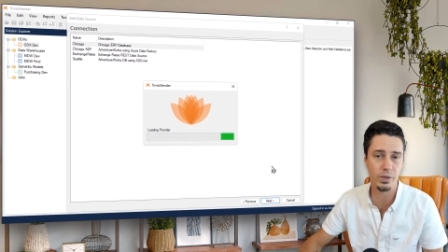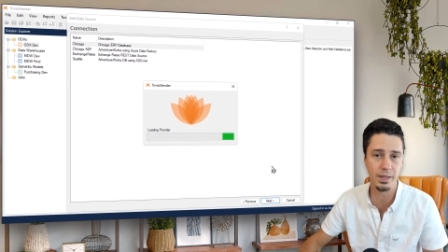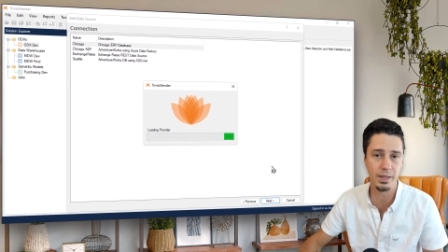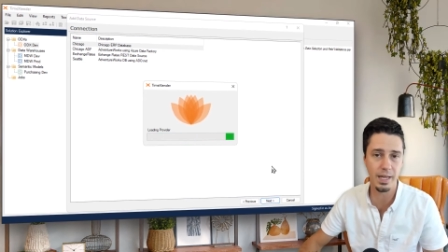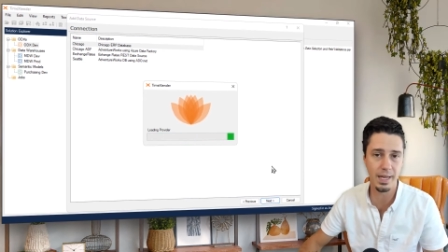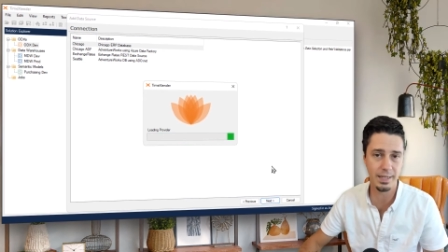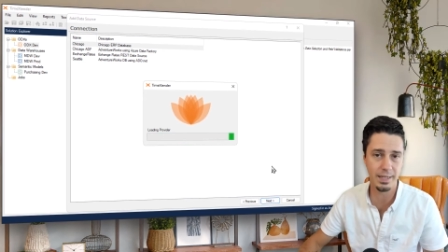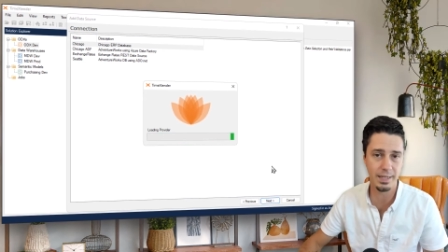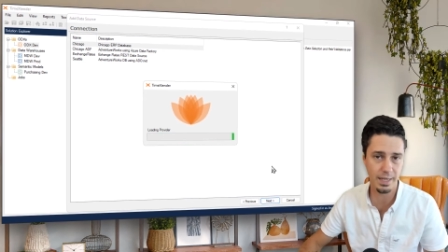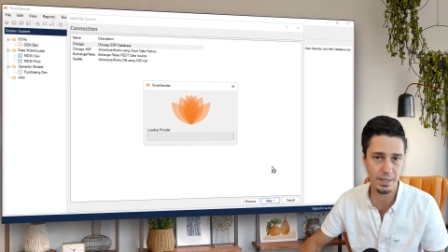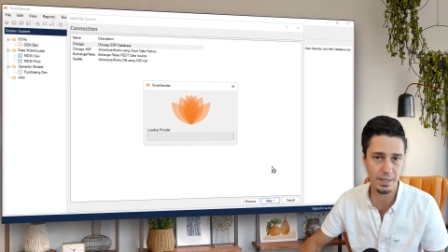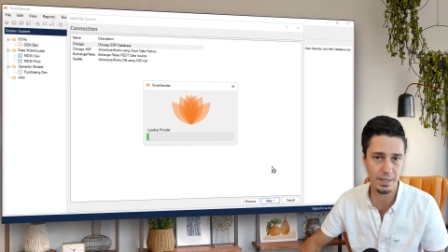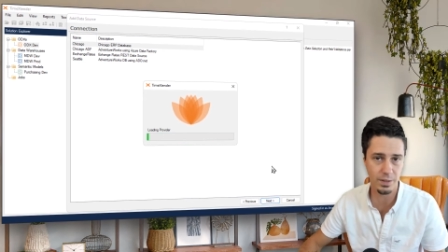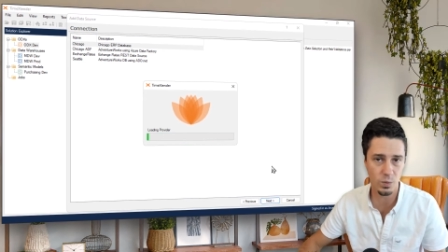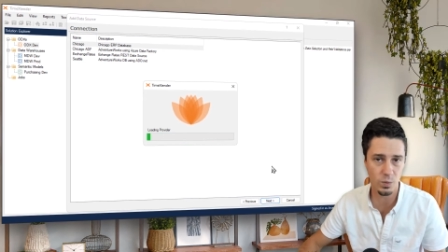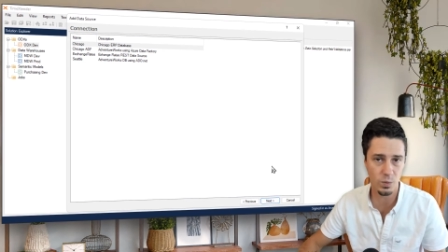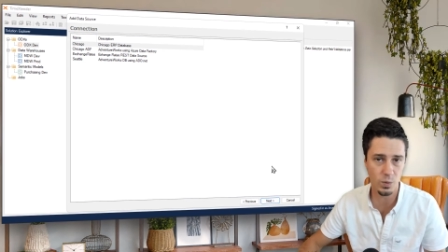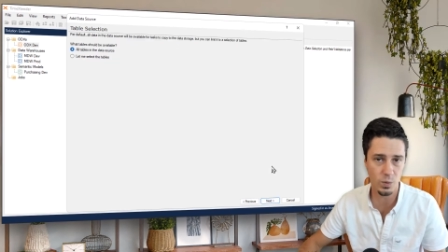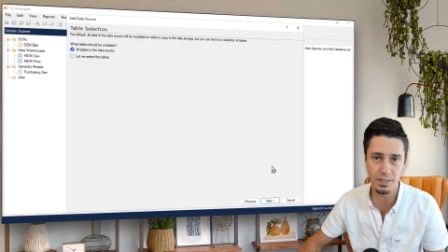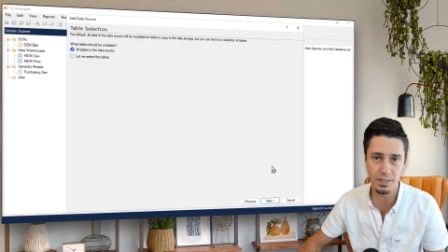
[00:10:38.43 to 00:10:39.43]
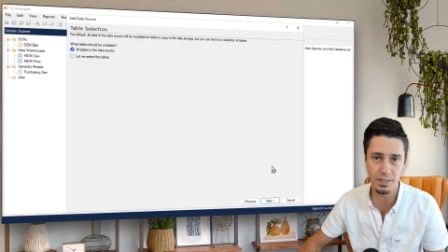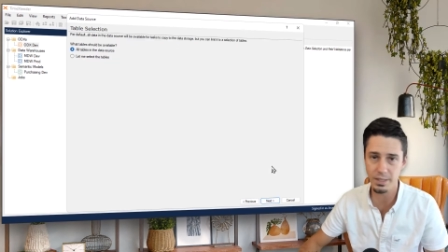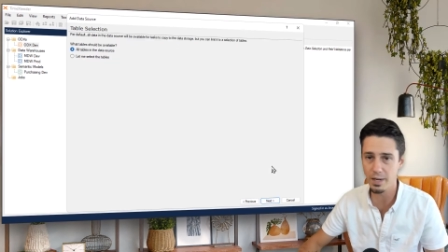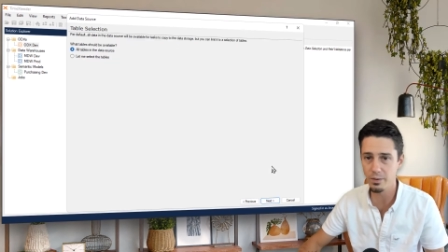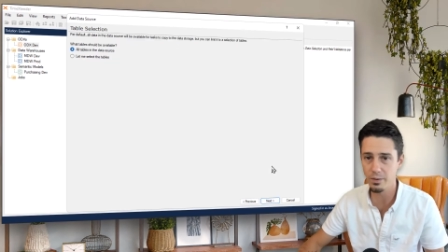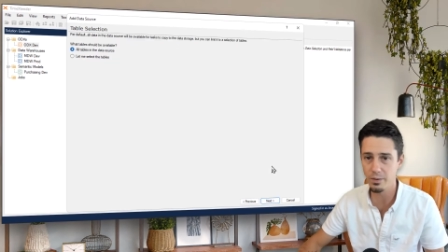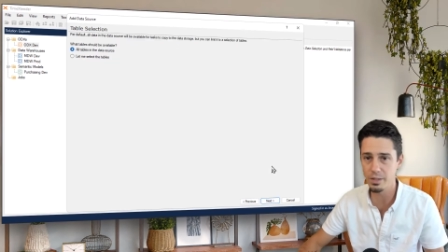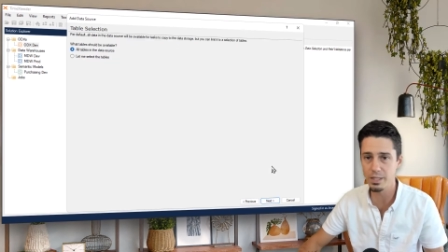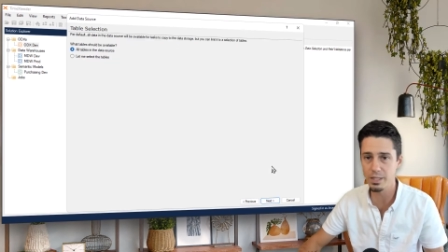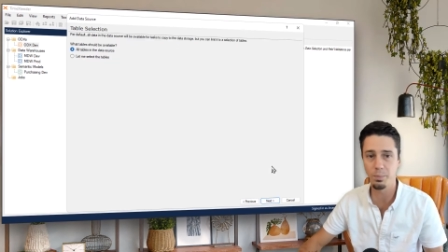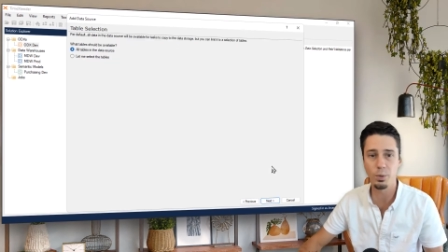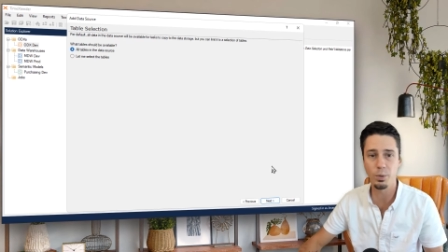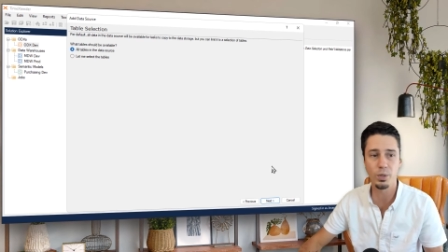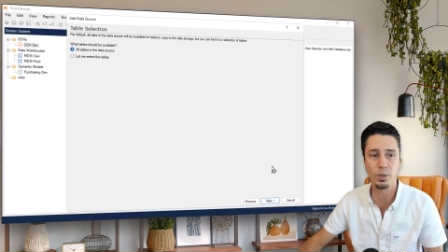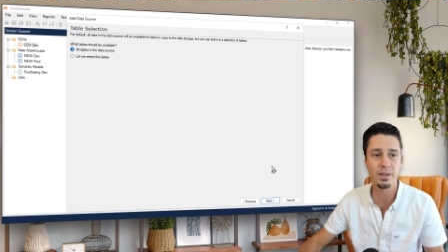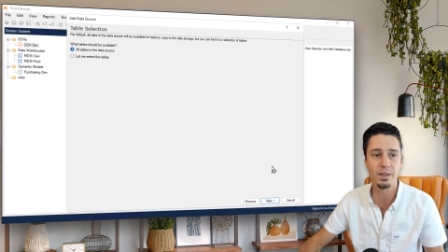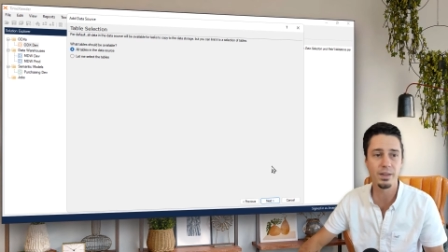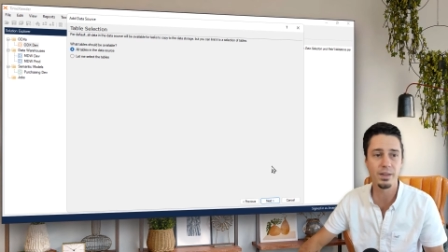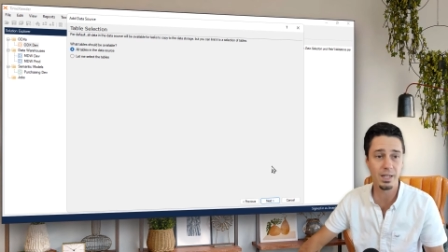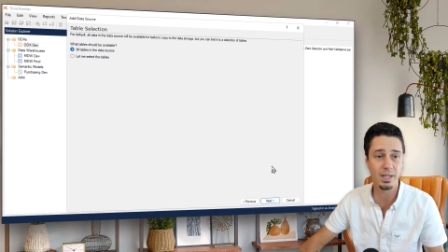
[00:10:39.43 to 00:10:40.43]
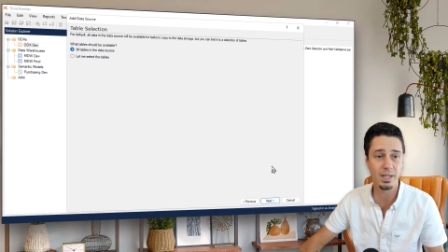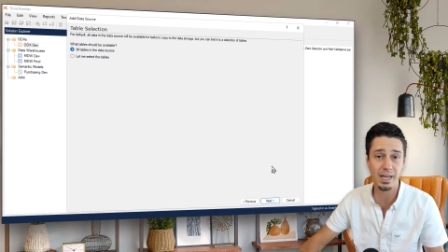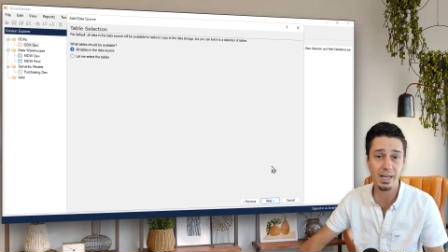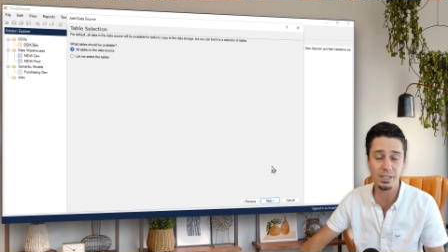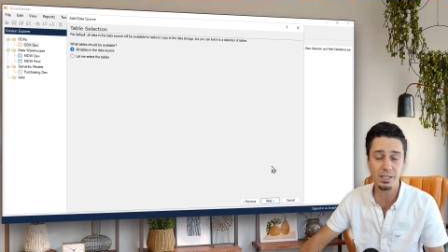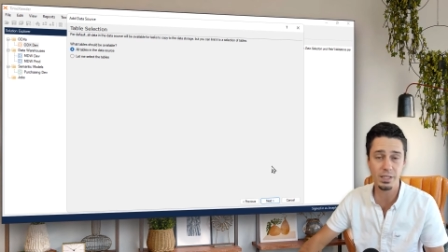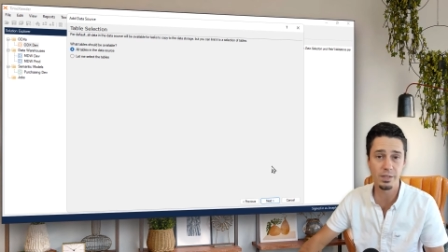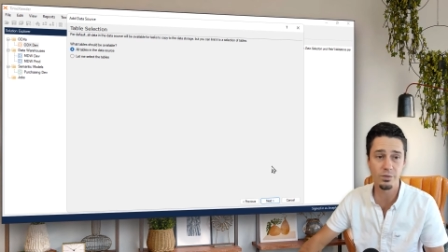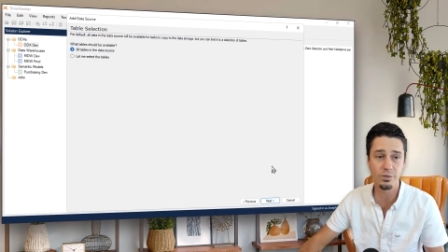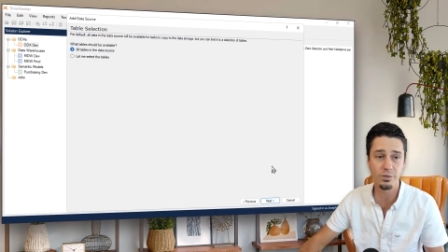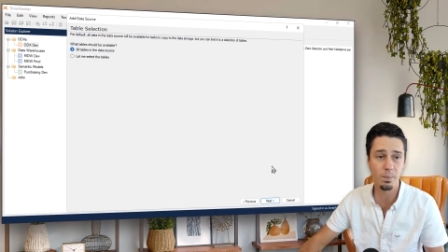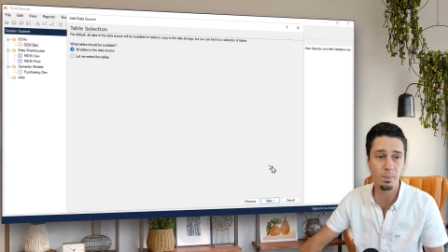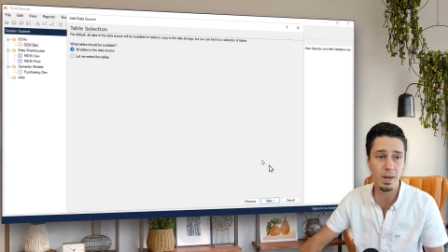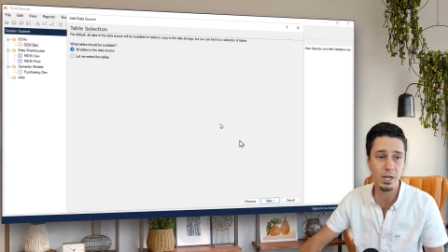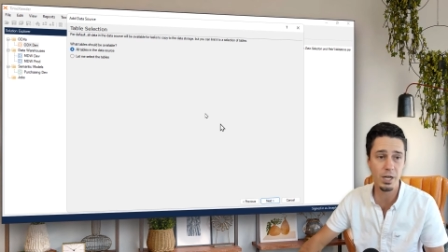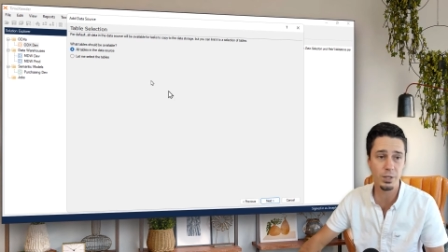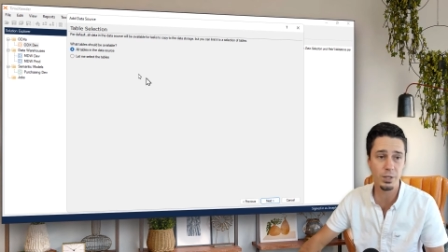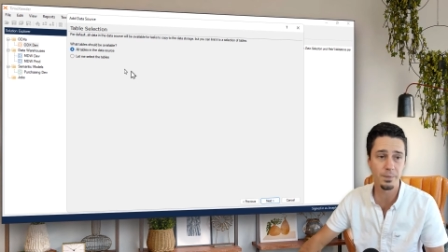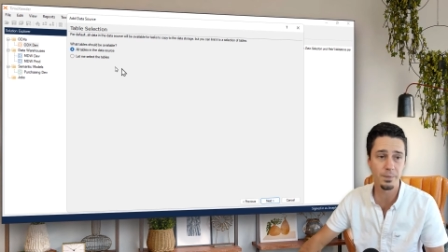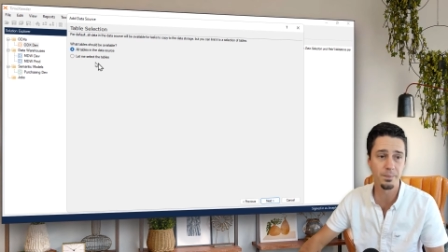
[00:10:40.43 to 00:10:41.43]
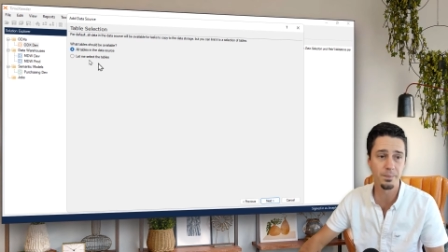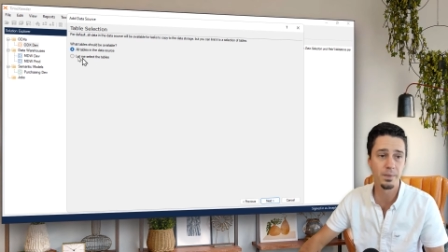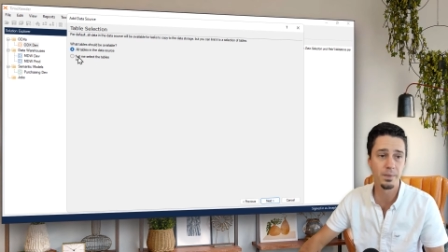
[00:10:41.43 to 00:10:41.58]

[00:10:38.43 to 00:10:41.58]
that data source because I don't need to put in the connection information.